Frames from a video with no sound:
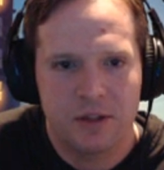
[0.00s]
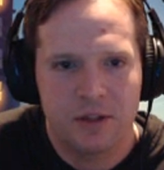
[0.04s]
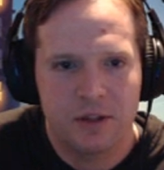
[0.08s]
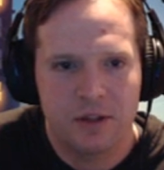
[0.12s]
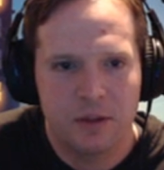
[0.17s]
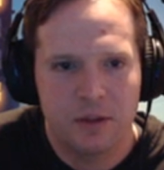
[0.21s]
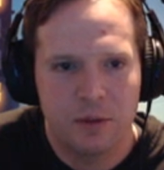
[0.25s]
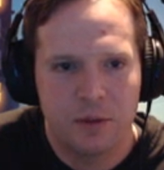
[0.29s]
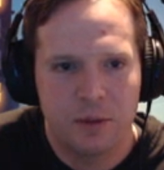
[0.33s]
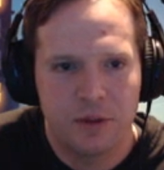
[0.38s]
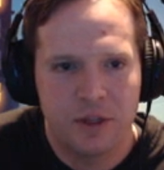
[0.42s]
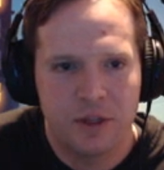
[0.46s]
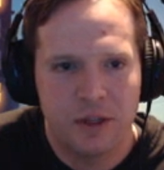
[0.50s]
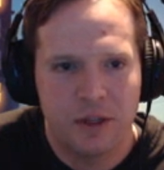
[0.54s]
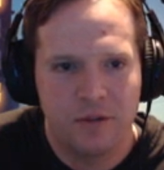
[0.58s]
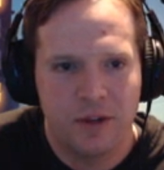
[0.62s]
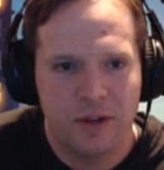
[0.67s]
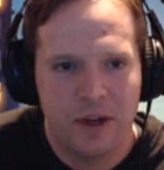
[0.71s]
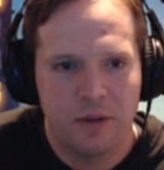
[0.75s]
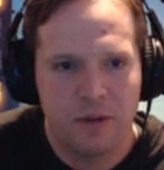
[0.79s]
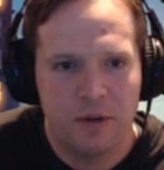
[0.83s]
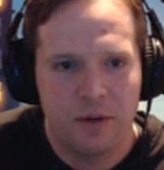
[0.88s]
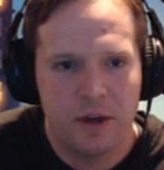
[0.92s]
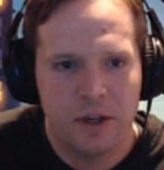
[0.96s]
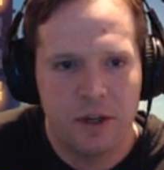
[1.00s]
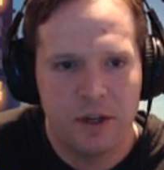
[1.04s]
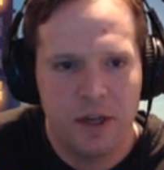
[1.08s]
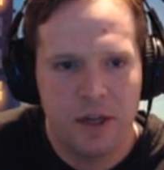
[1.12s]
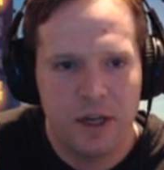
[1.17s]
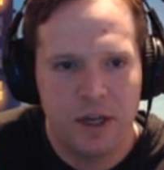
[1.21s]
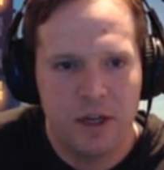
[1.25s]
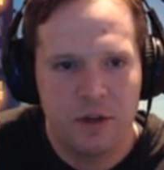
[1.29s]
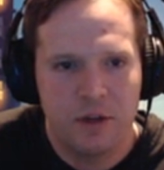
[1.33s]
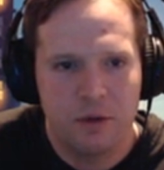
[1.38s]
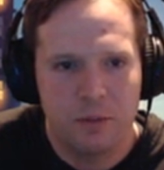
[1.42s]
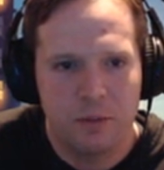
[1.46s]
so we'll see if I run into
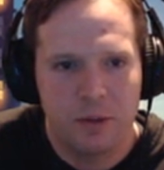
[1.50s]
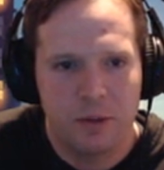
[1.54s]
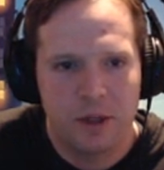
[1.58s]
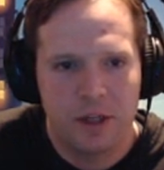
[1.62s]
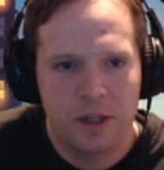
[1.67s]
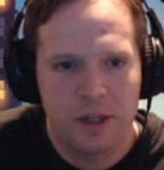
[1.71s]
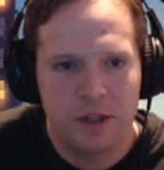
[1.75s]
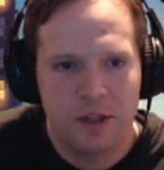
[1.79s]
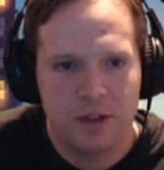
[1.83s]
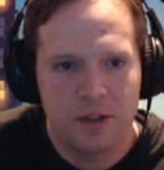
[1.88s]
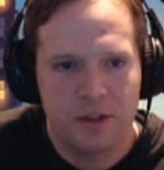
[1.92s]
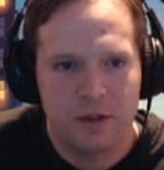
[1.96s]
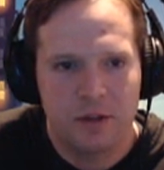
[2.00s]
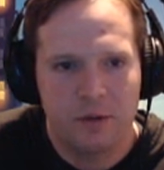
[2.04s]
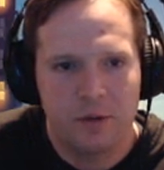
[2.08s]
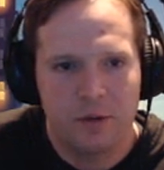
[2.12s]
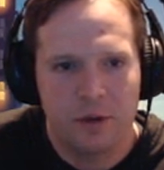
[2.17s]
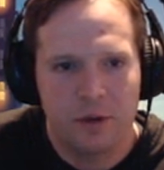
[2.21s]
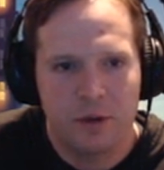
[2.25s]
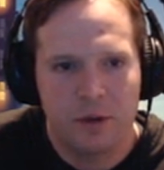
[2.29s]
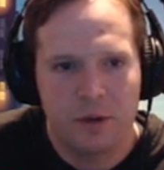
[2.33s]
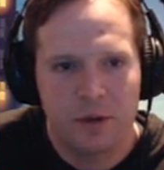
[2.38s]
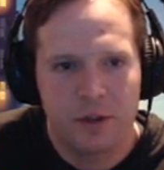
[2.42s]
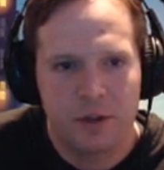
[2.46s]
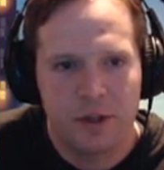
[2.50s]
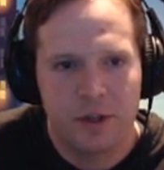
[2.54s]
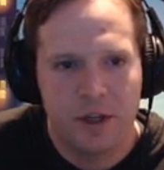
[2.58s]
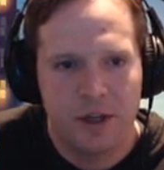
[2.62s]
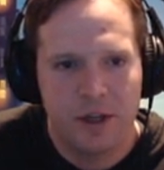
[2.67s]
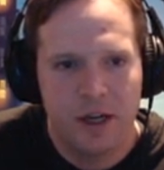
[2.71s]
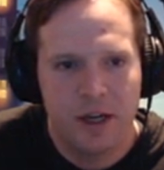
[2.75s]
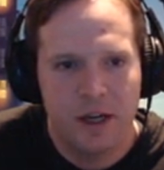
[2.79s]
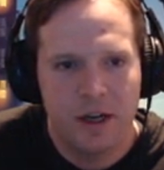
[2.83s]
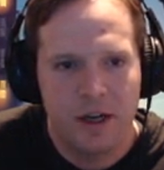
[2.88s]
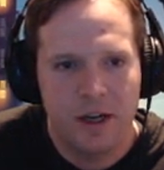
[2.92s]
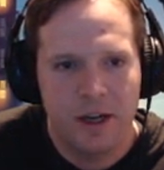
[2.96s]
any duplicates over the course of the
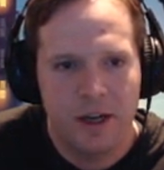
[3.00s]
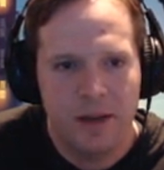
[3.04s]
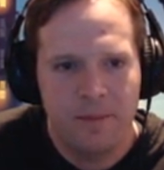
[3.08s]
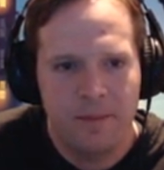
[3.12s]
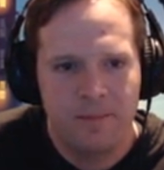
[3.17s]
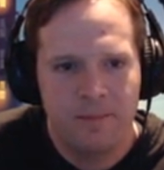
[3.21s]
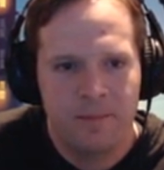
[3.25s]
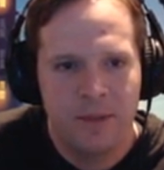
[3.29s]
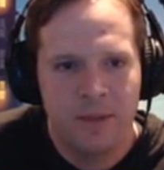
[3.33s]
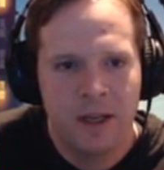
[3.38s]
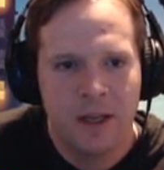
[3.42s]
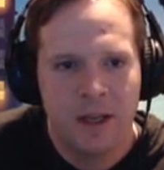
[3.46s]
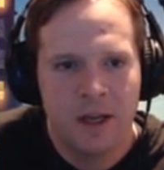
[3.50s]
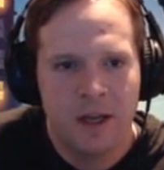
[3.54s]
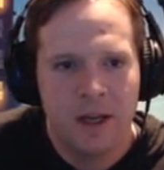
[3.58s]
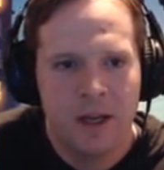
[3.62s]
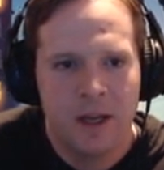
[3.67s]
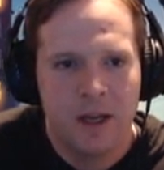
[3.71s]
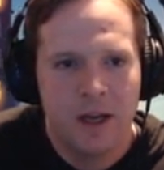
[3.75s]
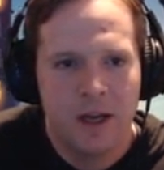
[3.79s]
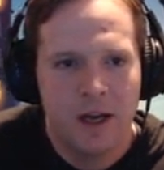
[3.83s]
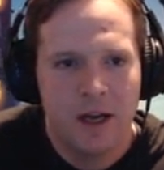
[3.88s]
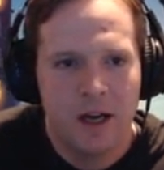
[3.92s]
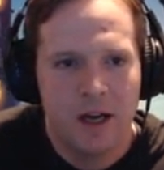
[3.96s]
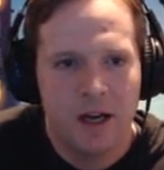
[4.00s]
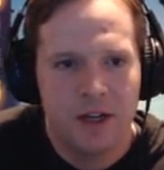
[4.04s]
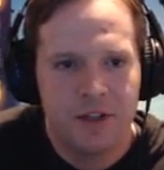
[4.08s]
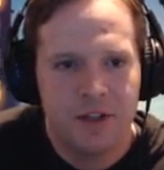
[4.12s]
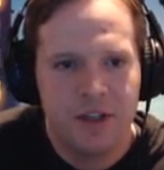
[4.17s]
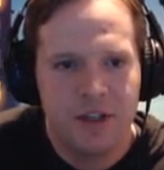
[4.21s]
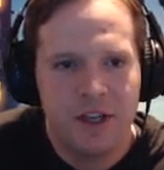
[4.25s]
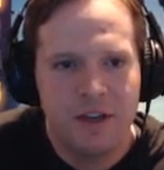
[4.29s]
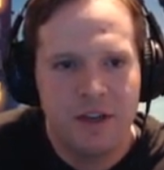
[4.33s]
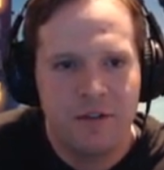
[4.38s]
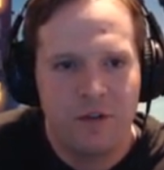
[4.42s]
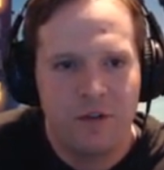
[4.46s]
day today. Uh,
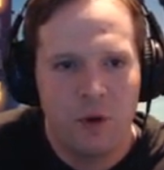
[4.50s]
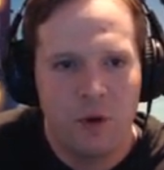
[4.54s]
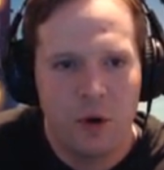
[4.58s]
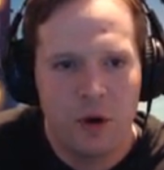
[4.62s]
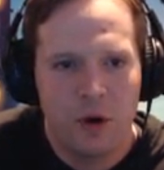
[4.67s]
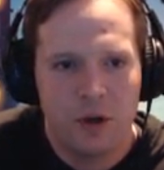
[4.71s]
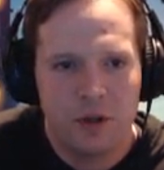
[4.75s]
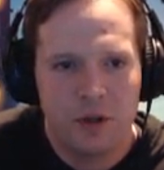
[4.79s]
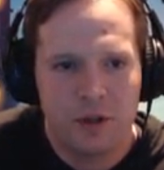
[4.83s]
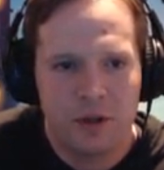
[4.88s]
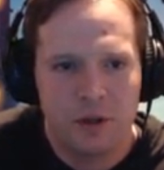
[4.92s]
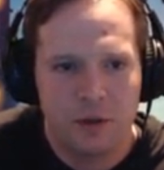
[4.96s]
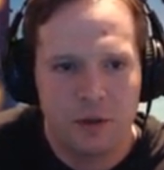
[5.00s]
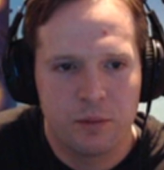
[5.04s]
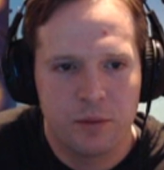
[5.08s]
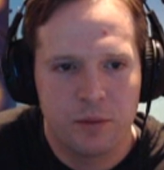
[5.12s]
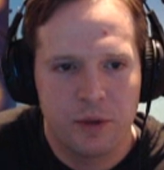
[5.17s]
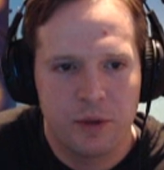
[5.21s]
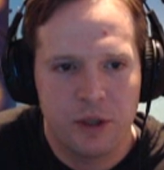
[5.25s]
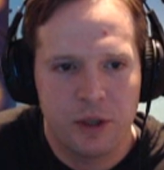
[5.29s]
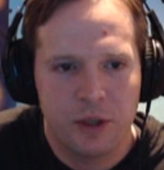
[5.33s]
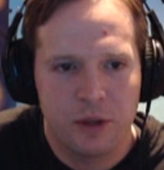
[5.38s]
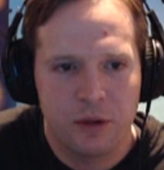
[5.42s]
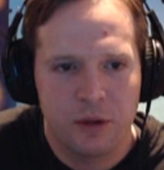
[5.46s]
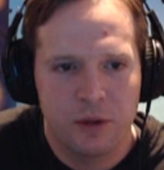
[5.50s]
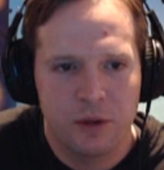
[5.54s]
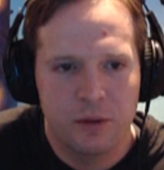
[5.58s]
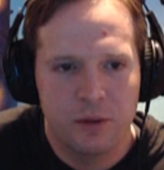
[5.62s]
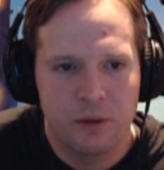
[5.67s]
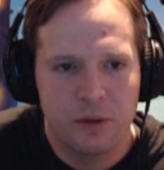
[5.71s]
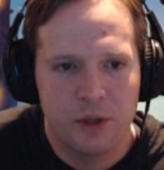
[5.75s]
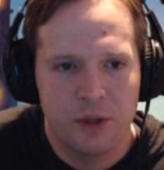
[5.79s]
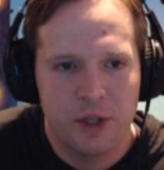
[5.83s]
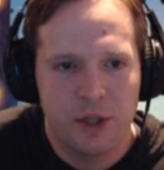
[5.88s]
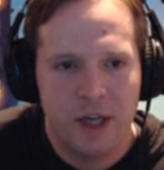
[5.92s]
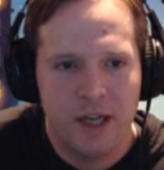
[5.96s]
T4, so really good loot
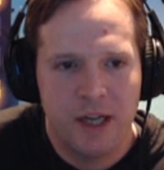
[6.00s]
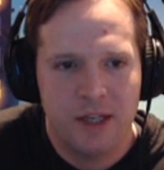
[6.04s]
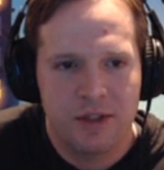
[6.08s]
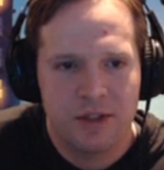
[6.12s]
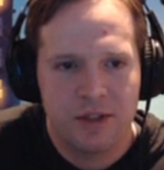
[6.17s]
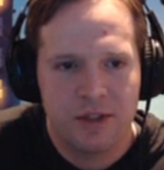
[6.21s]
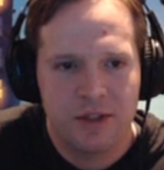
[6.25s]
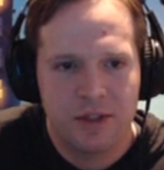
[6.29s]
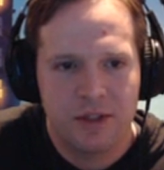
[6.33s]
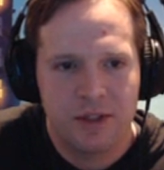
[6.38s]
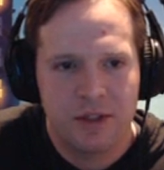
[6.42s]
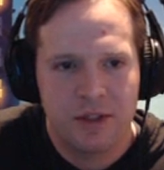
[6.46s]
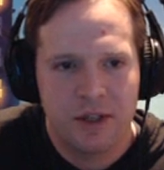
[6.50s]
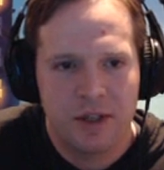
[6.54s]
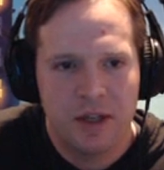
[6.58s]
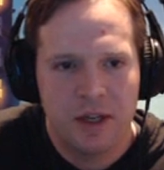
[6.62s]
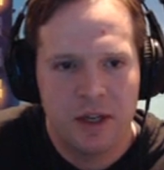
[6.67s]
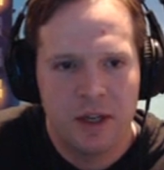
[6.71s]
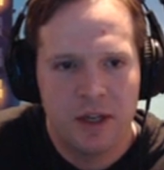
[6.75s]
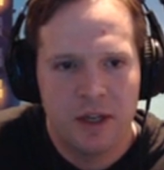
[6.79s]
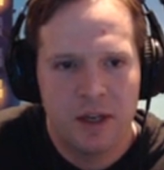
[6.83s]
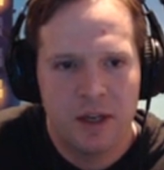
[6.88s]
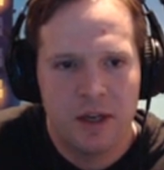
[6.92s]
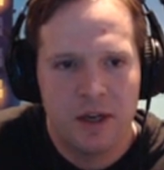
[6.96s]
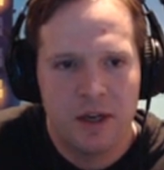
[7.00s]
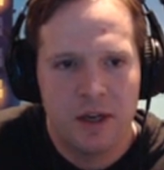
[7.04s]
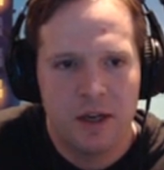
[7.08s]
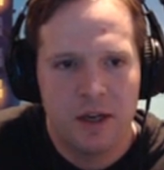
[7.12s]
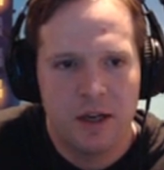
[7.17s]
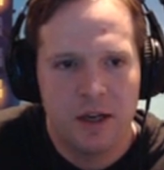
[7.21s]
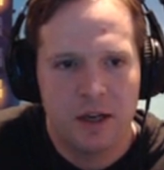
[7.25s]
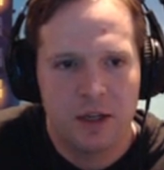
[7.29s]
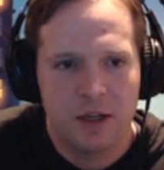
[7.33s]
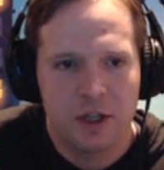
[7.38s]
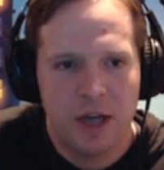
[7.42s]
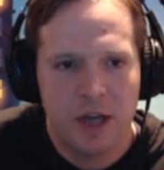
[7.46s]
and chests.
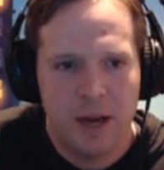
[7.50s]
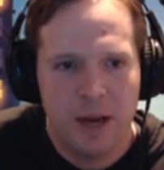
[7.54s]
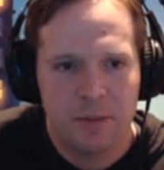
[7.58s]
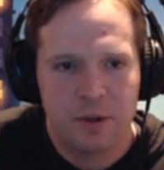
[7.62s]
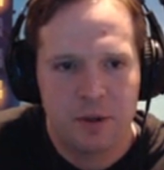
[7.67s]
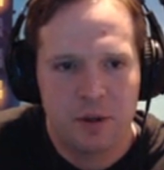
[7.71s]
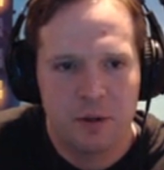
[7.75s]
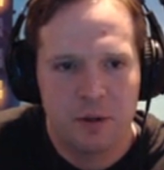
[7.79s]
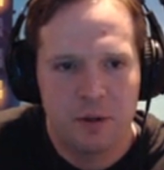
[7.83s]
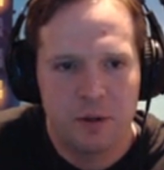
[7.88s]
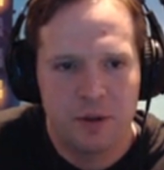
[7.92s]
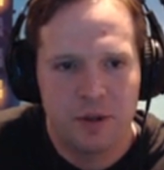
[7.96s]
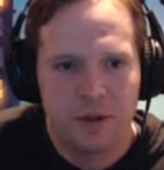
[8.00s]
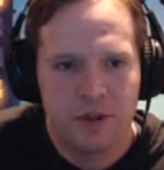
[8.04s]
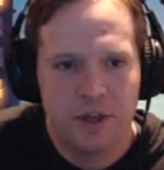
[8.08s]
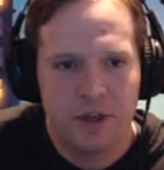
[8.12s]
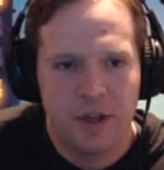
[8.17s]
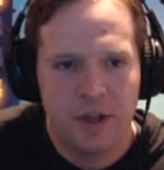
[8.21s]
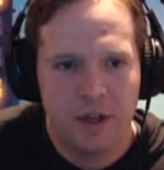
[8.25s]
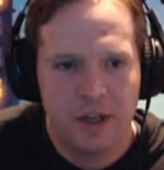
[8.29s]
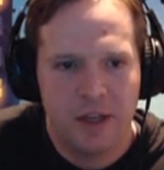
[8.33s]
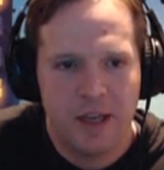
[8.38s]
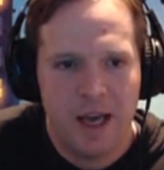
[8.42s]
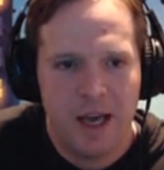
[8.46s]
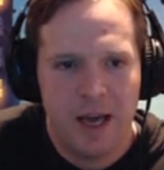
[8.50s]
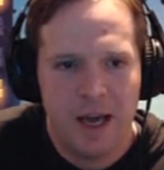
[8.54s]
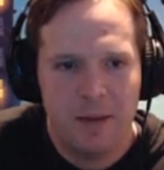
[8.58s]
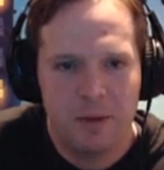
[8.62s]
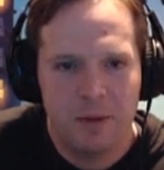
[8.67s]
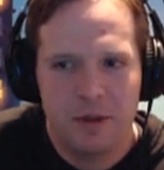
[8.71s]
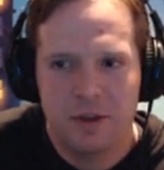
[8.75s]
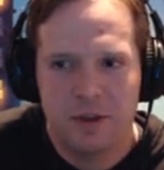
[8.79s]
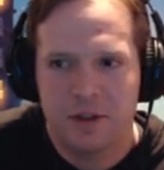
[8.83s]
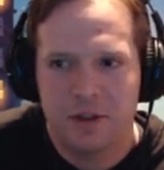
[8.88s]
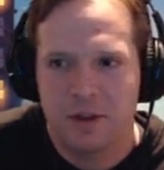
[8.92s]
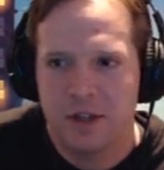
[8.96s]
Uh, shops are only selling
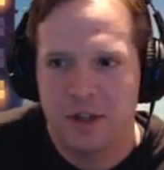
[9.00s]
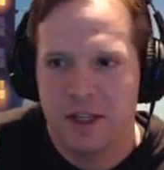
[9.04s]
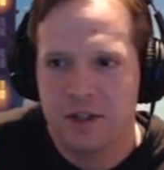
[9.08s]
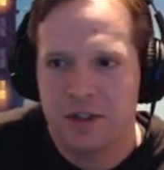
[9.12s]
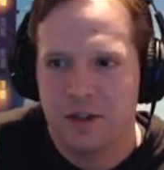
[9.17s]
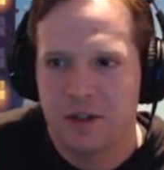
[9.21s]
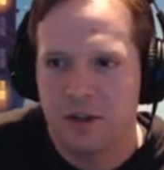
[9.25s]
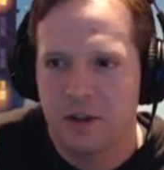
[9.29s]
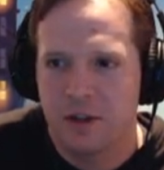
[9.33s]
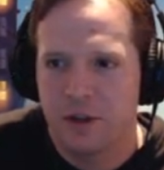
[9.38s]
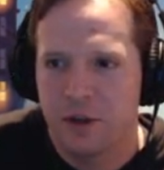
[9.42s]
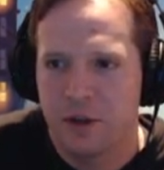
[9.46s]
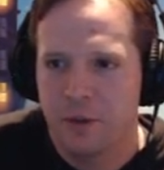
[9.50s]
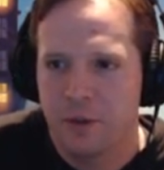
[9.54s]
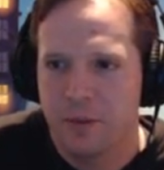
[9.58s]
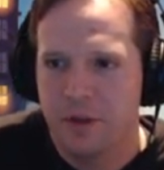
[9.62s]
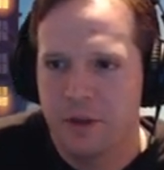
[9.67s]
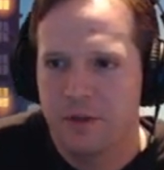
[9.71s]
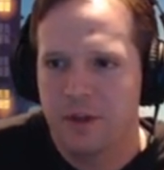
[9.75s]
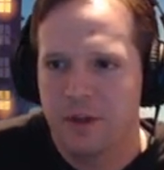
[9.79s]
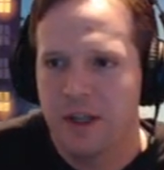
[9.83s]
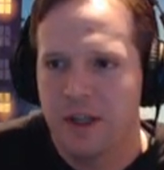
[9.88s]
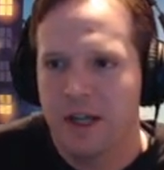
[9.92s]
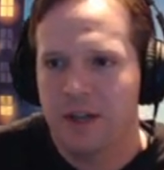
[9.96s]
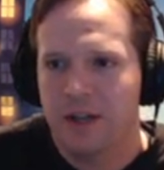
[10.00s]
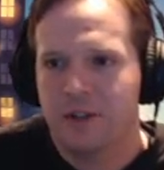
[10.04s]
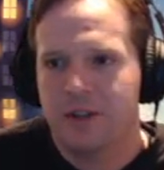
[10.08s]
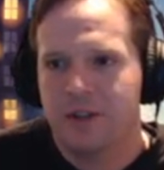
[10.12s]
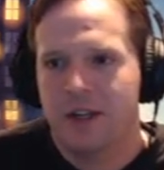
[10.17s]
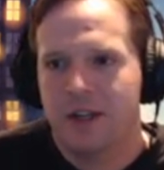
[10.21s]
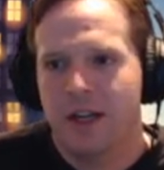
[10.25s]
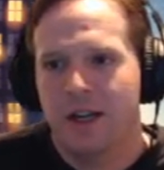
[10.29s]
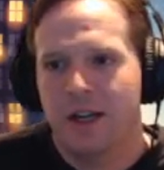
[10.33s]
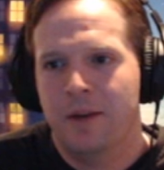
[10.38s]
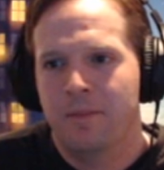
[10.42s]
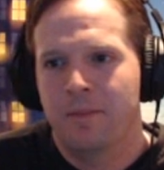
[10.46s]
cabins, so that's a little bit of a
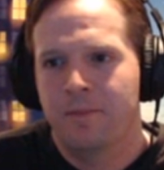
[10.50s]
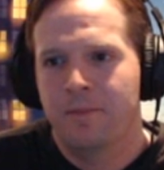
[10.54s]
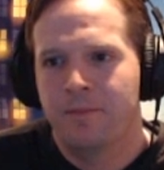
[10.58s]
downside.